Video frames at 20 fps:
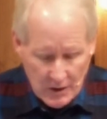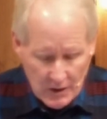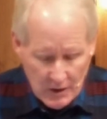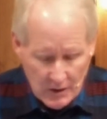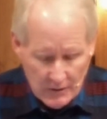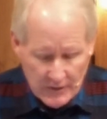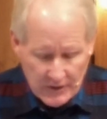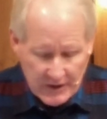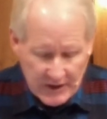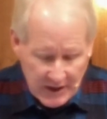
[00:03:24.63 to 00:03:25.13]

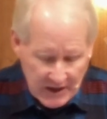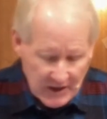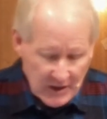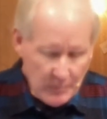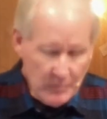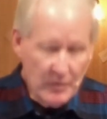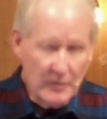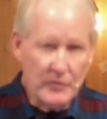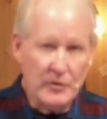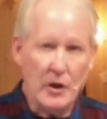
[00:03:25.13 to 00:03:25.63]
The
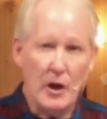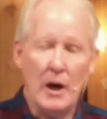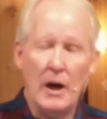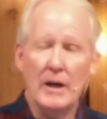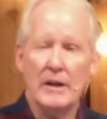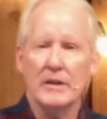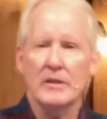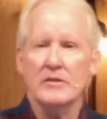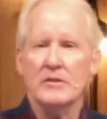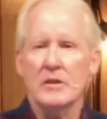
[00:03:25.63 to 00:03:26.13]
kingdom of
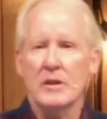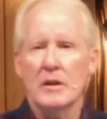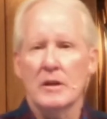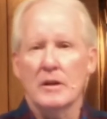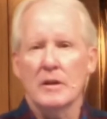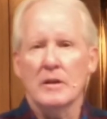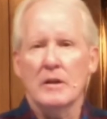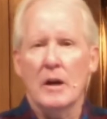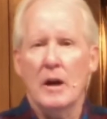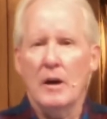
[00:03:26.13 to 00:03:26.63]
God is
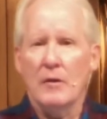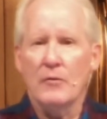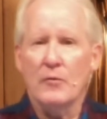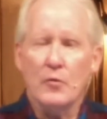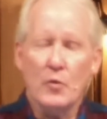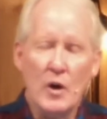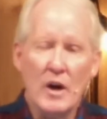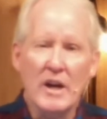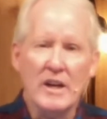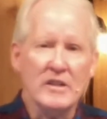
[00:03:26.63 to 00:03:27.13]
a
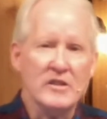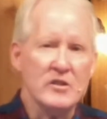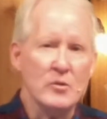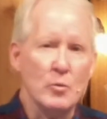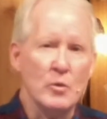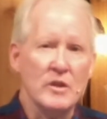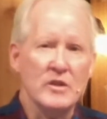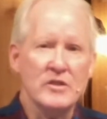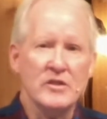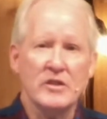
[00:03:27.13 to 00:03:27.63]
phrase that
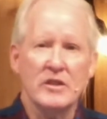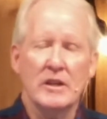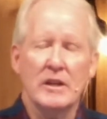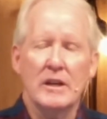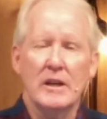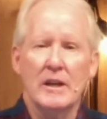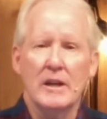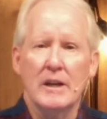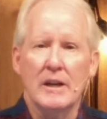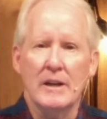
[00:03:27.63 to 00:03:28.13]
we
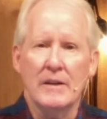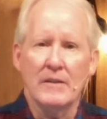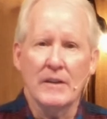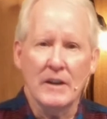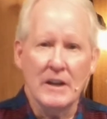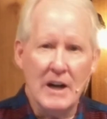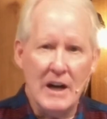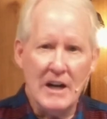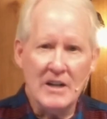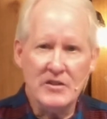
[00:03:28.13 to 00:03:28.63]
see in the
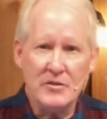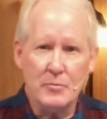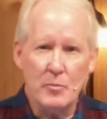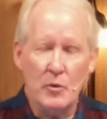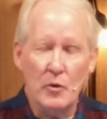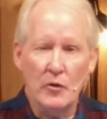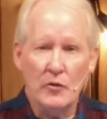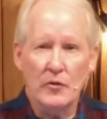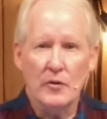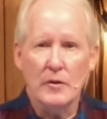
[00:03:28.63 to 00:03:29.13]

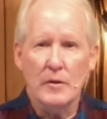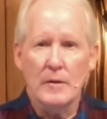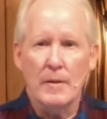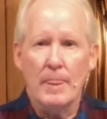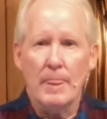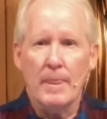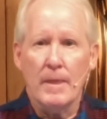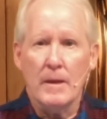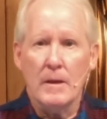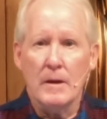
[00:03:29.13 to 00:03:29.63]
Gospels
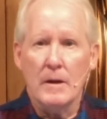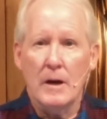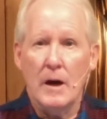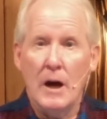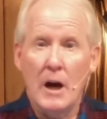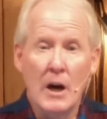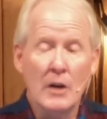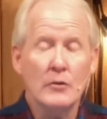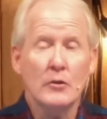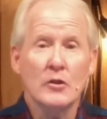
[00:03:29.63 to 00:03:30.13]

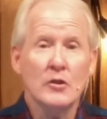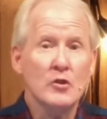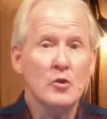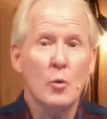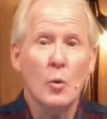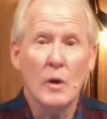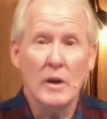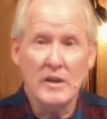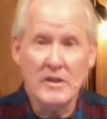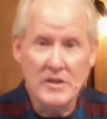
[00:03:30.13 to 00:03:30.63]

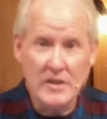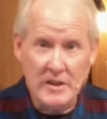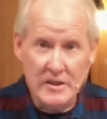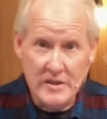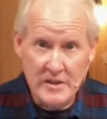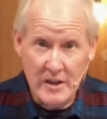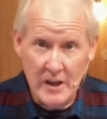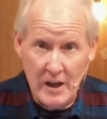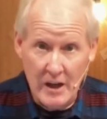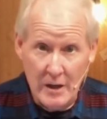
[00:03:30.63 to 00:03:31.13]
126
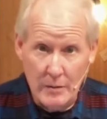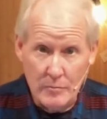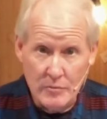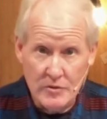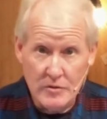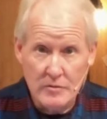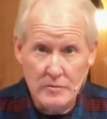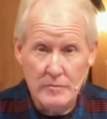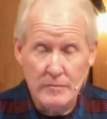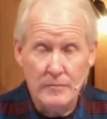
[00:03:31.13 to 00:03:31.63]

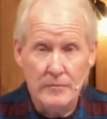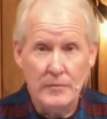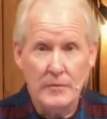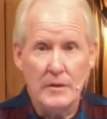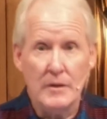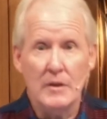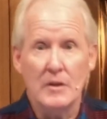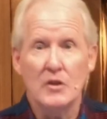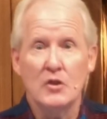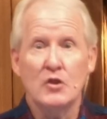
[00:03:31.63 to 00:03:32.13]
times.
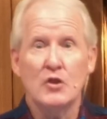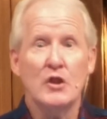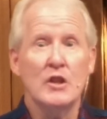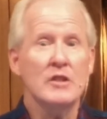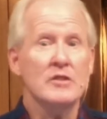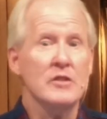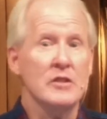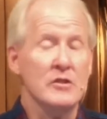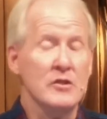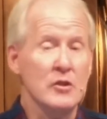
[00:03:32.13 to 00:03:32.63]

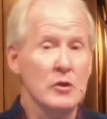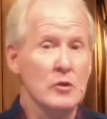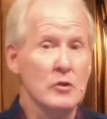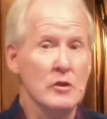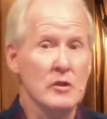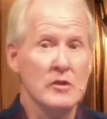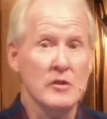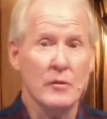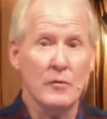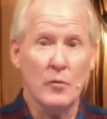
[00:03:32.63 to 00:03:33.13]
Jesus
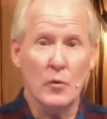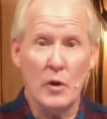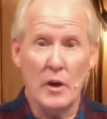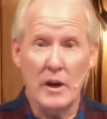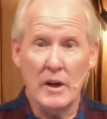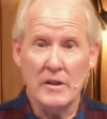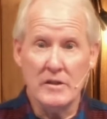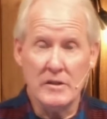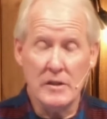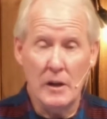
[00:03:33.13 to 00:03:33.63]
uses the
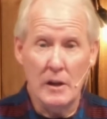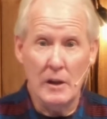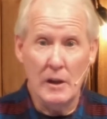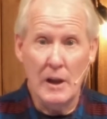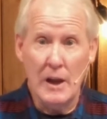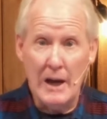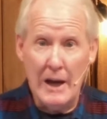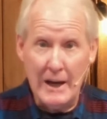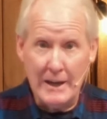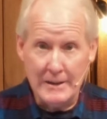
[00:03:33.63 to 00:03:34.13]
phrase a
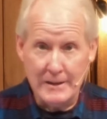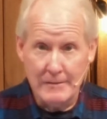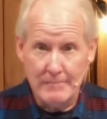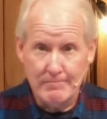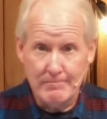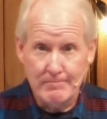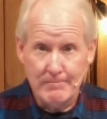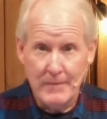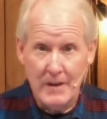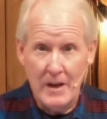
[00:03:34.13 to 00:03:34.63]
lot.
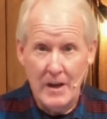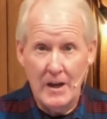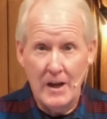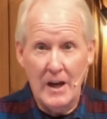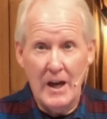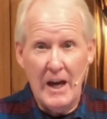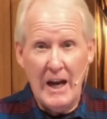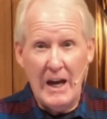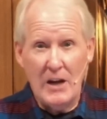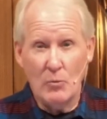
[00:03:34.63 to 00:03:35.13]

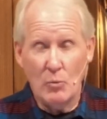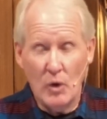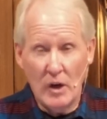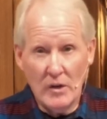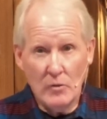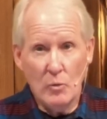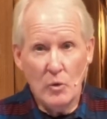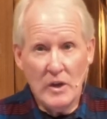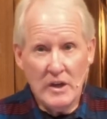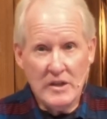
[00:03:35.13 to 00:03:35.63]
And
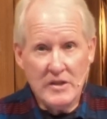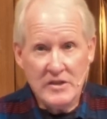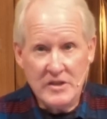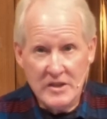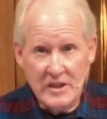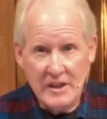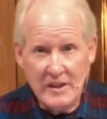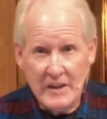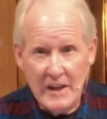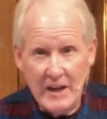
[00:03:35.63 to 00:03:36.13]
when we
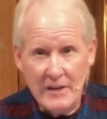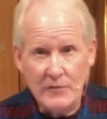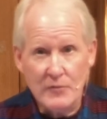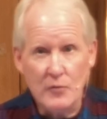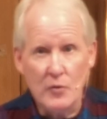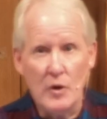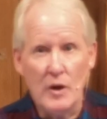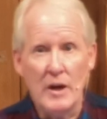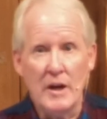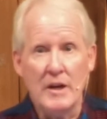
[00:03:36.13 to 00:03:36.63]
see that
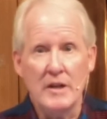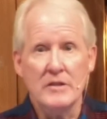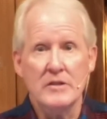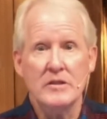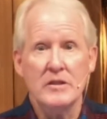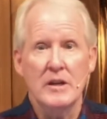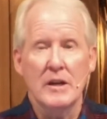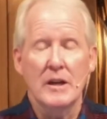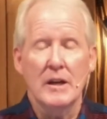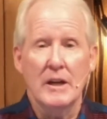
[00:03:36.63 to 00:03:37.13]

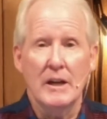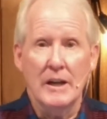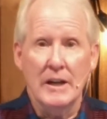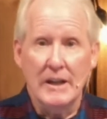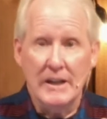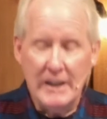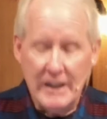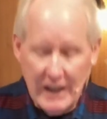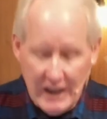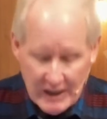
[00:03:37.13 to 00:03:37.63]
phrase,
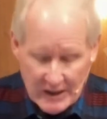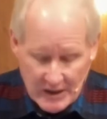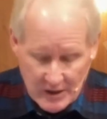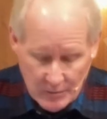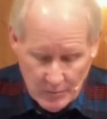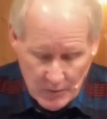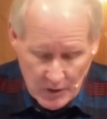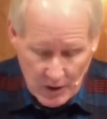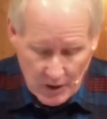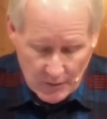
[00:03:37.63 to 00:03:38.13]

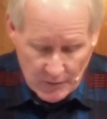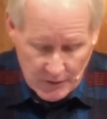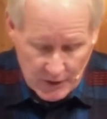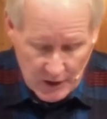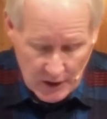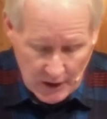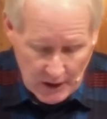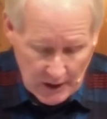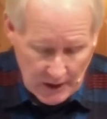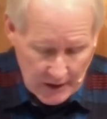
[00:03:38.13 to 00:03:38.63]
kingdom of
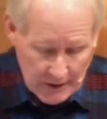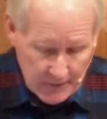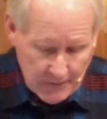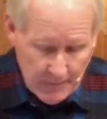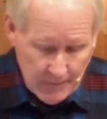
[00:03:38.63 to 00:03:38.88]
God,